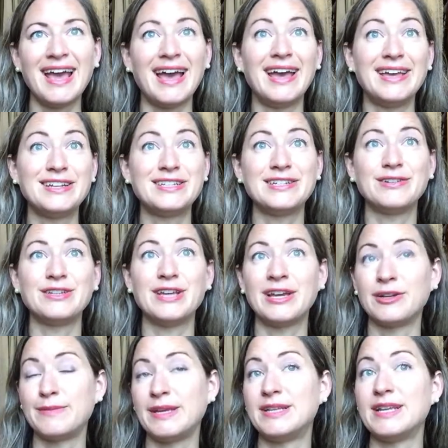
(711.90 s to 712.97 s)
and
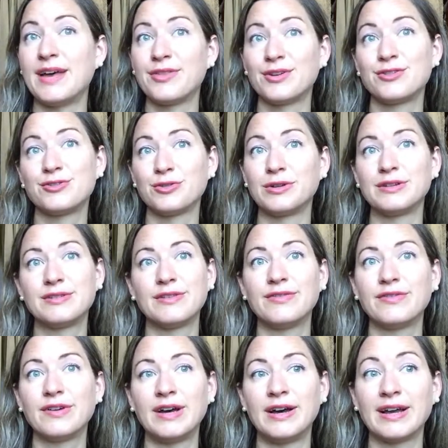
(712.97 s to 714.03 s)
it'll be another source of
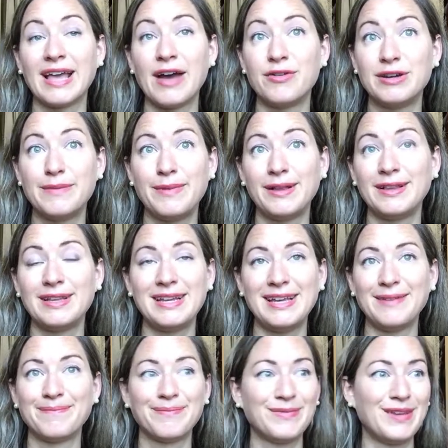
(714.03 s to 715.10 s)

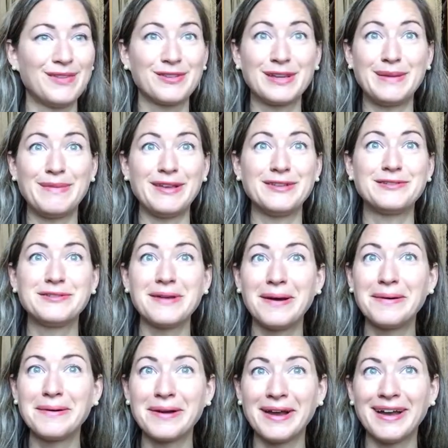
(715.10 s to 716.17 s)
accountability. It's going to be
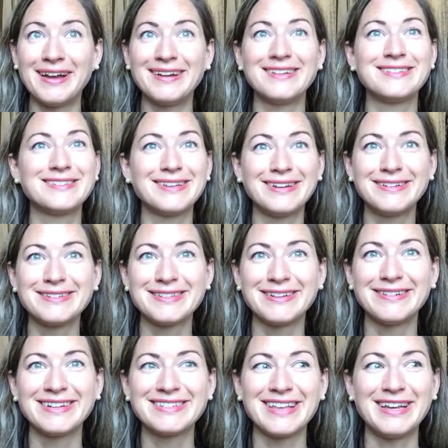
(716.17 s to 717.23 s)
so good. So
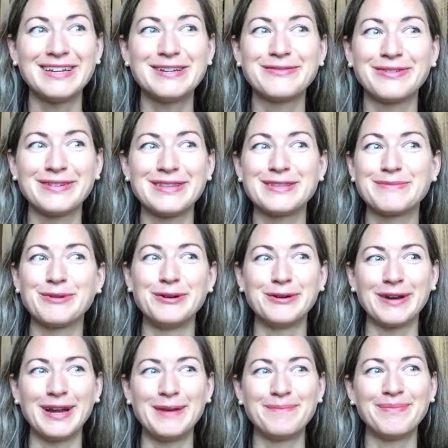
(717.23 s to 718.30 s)
excited for this
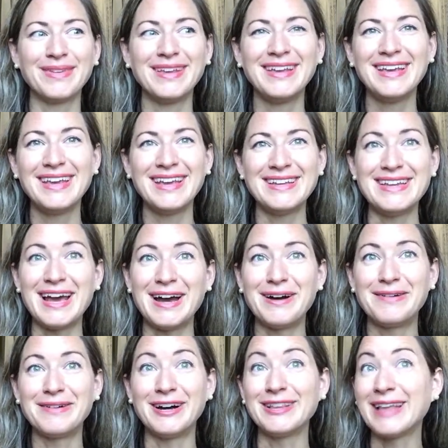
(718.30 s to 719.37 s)
program.
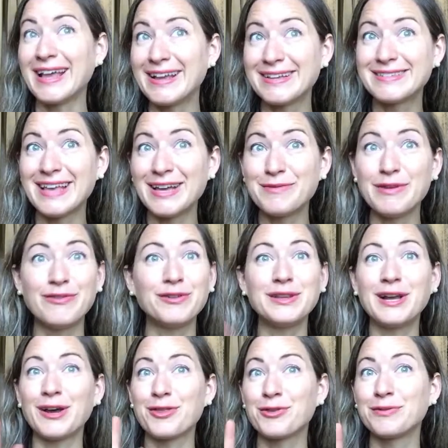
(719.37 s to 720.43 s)
Now, like I said, we've only
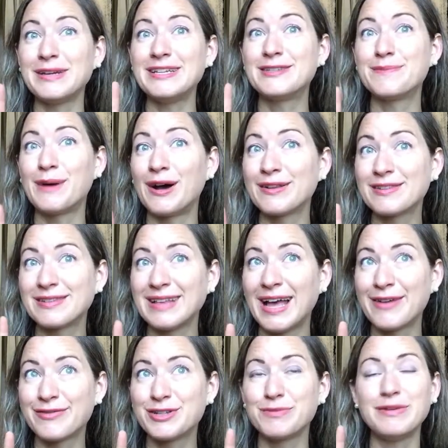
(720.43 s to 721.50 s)
got 3 spots
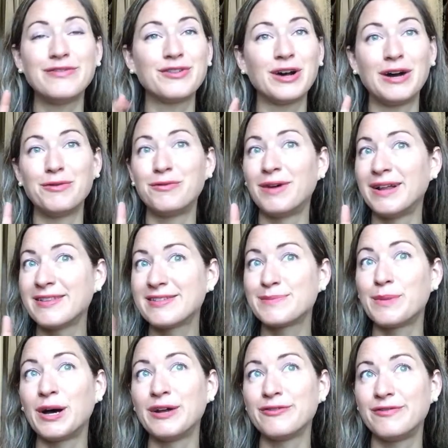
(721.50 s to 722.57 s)
left. We've got 1
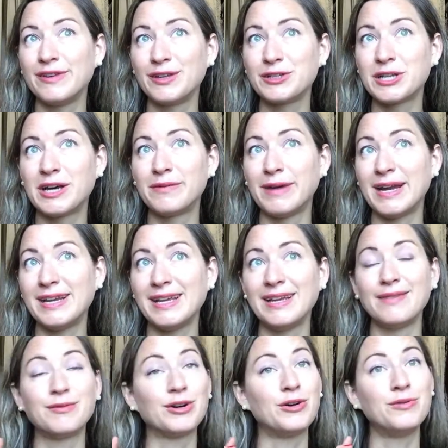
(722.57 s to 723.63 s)
spot filled
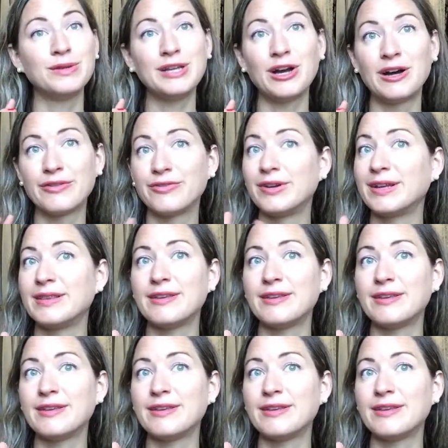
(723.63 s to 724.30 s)
already. We're only offering